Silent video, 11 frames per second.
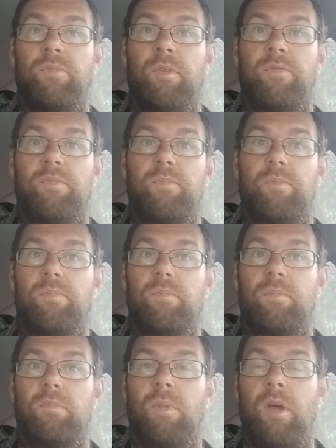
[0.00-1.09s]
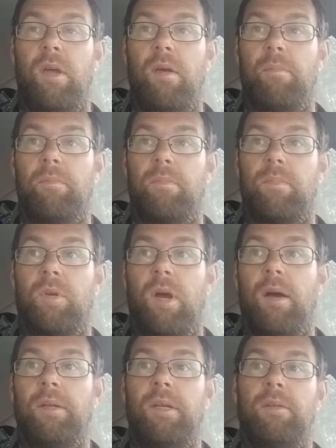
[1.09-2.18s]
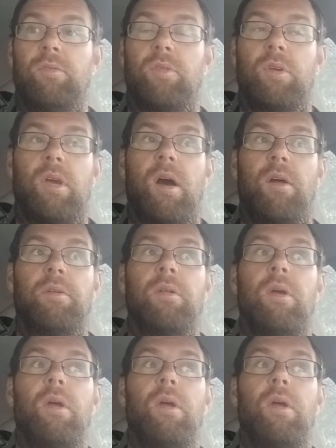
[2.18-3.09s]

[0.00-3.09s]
of gardening, another garden.